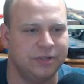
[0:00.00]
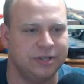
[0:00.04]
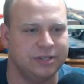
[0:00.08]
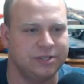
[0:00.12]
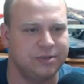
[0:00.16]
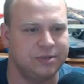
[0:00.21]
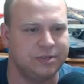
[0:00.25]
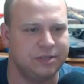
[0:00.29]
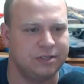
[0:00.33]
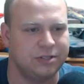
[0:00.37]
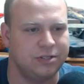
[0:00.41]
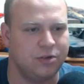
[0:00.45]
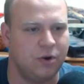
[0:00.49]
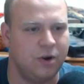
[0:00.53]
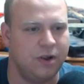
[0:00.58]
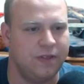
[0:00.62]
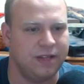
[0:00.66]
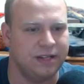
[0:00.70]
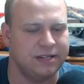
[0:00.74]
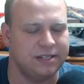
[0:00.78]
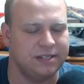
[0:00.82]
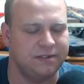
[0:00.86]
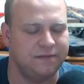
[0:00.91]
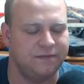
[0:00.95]
This is a toy
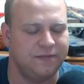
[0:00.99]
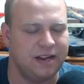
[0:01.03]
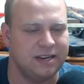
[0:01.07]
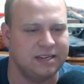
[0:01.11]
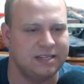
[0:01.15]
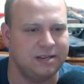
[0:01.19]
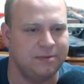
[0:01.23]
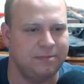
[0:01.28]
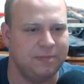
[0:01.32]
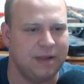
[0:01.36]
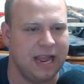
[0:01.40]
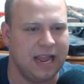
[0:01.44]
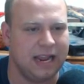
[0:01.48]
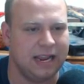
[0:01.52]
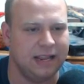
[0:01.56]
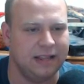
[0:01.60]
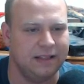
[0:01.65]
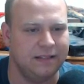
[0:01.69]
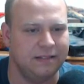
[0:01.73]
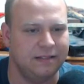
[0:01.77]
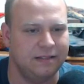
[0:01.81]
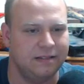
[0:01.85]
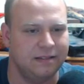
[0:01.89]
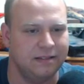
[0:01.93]
that's invented back
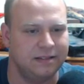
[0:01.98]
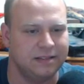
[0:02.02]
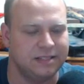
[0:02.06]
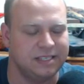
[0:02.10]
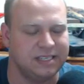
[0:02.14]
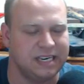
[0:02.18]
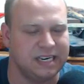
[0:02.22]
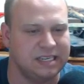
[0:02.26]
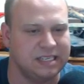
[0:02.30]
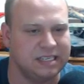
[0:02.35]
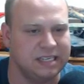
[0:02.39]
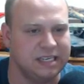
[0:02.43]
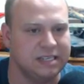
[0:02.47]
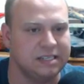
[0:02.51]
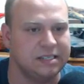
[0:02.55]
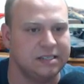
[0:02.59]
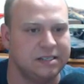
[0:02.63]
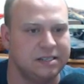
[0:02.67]
in the 60s.